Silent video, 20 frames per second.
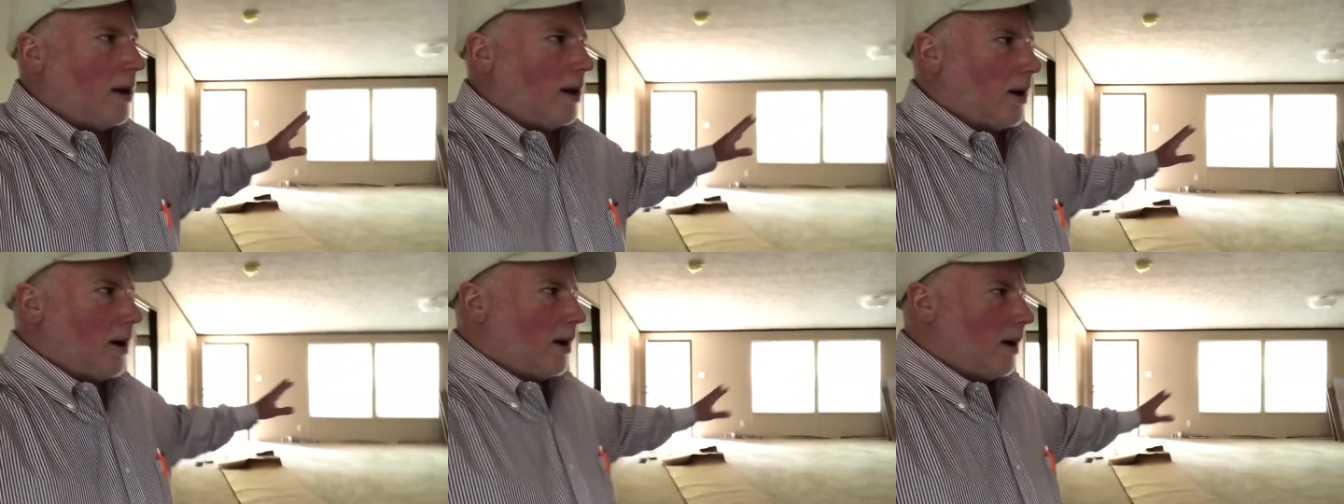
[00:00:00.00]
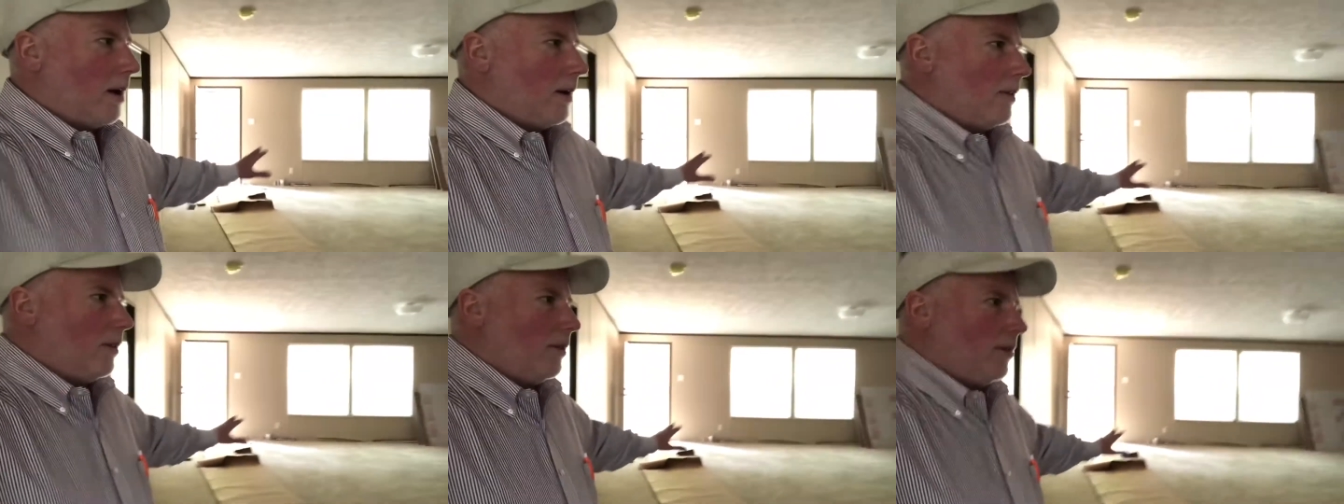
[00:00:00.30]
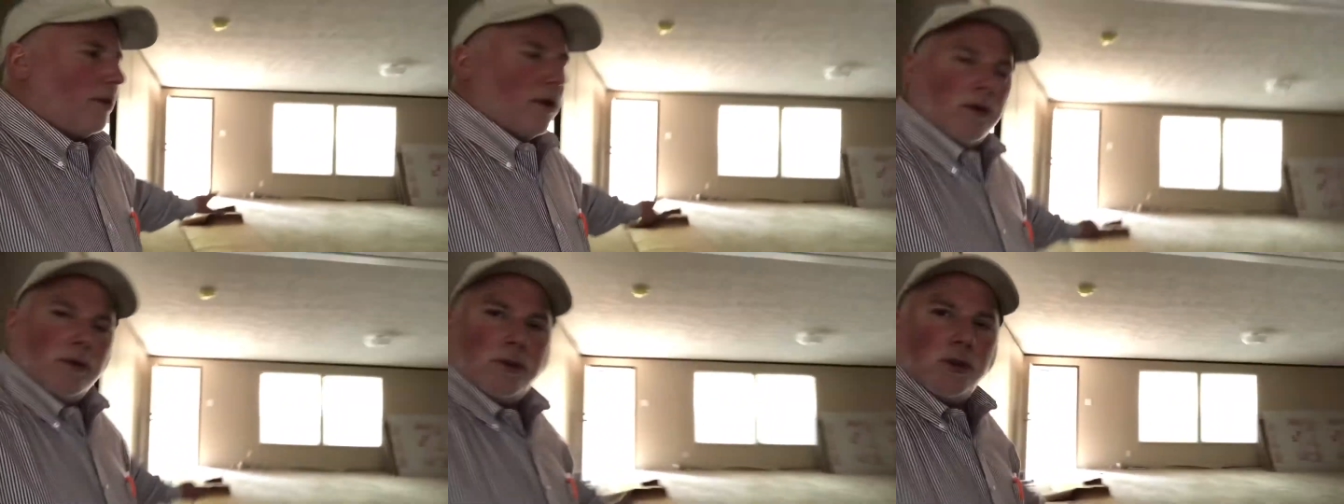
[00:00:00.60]
uh,
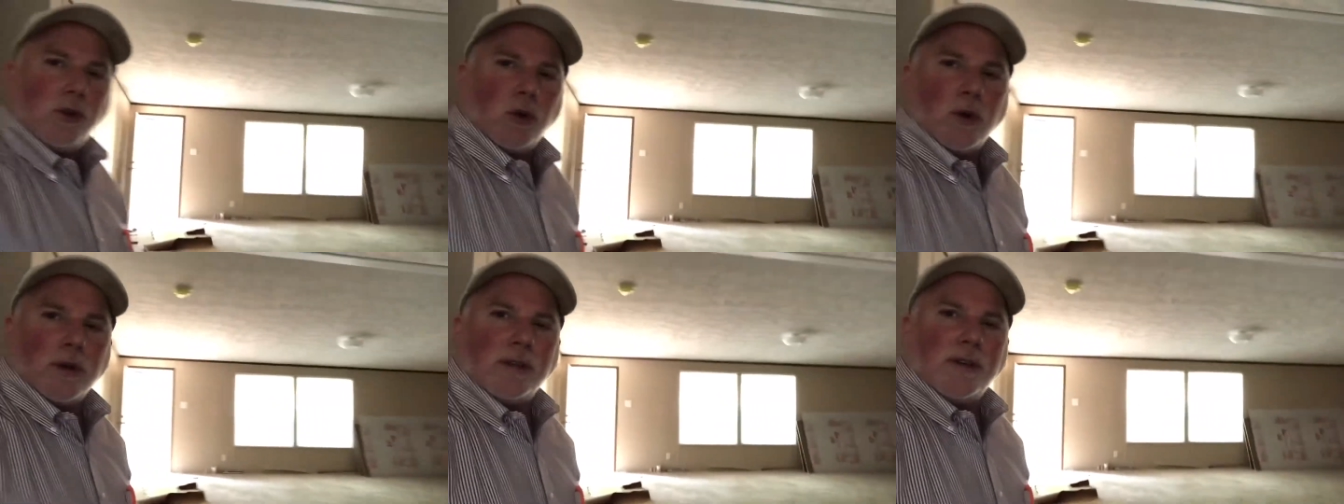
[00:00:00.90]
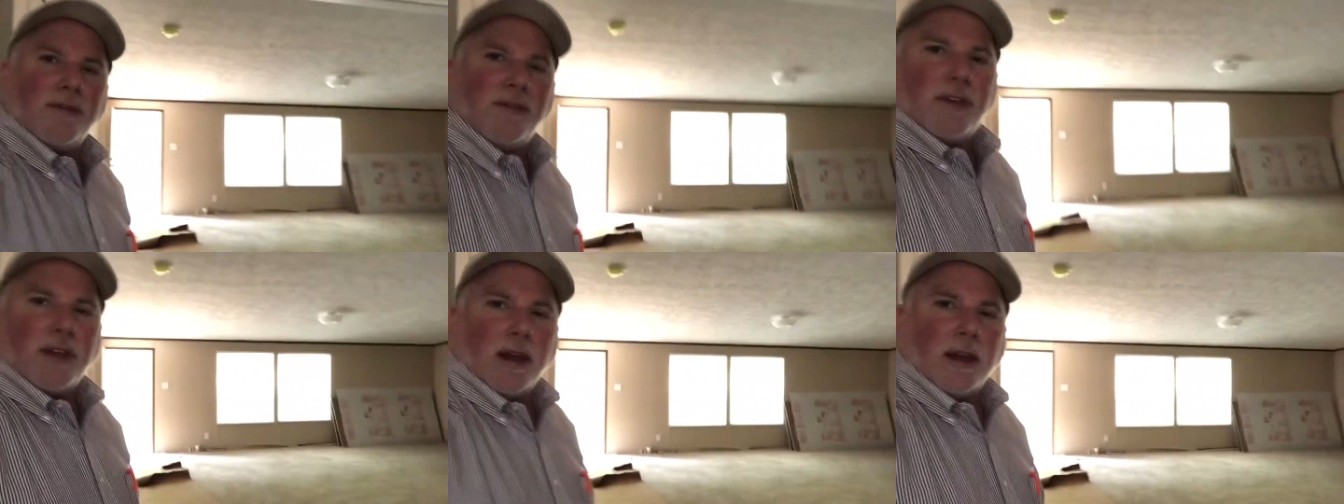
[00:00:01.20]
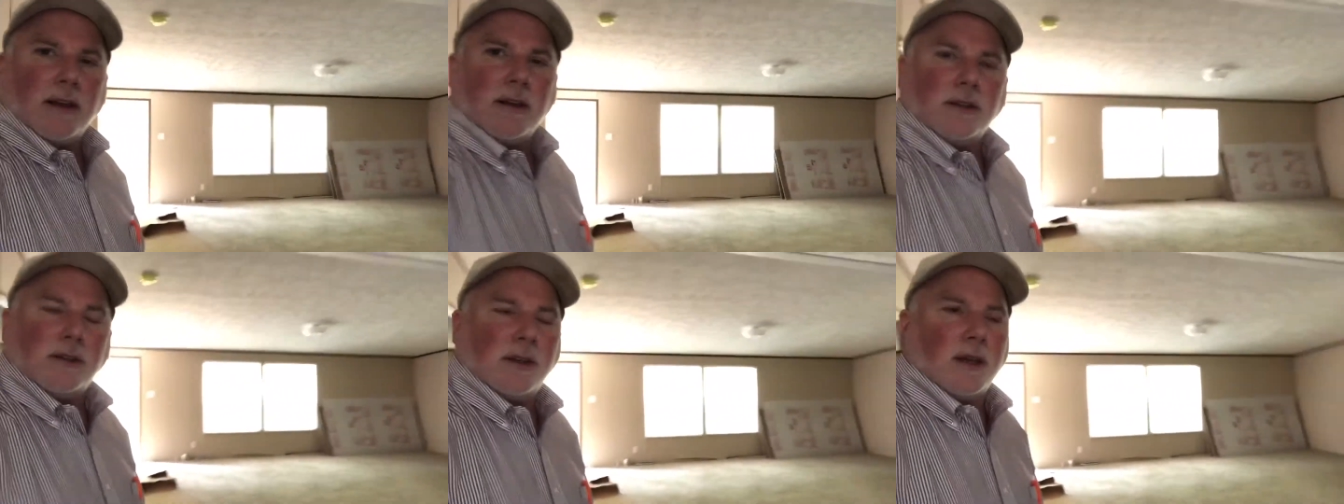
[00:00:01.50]
those sorts of
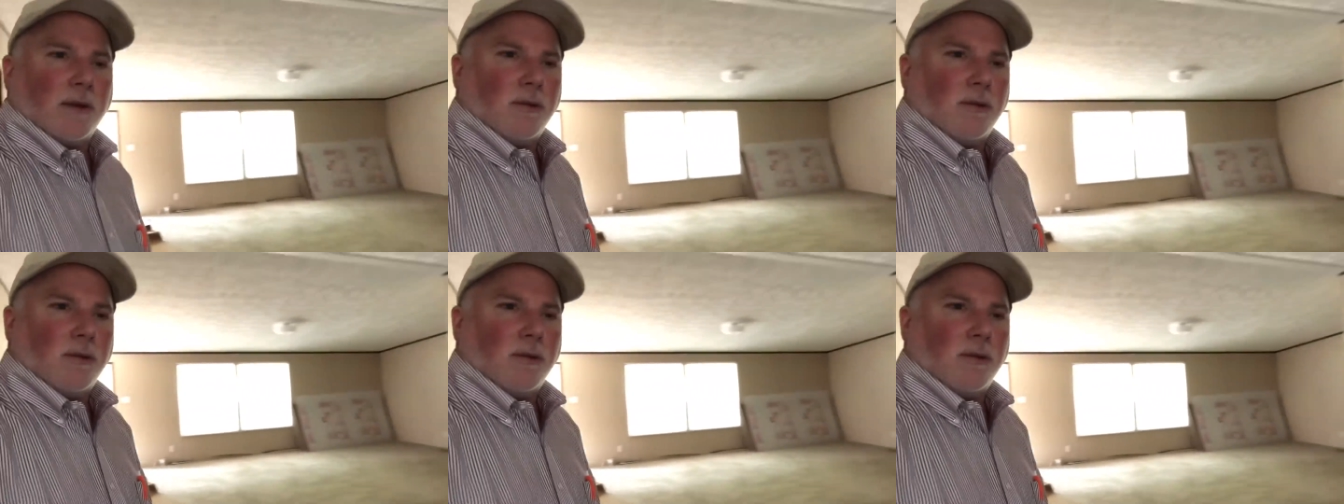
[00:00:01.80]
things.